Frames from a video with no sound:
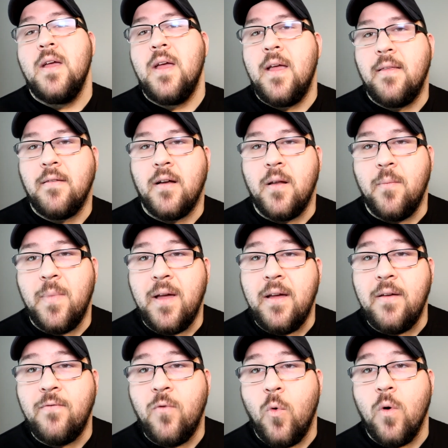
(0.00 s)
It's on a
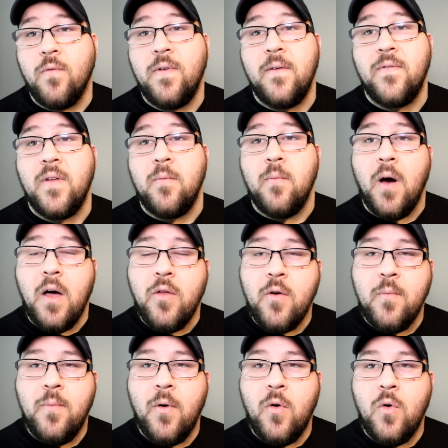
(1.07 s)
B450
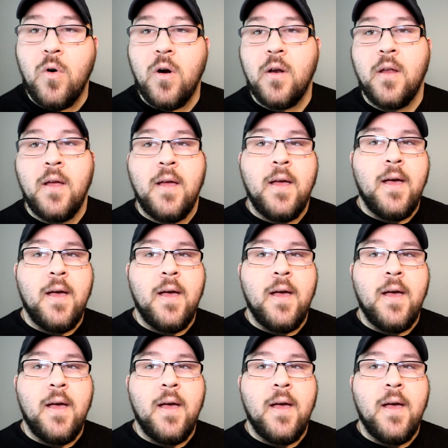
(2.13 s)
motherboard.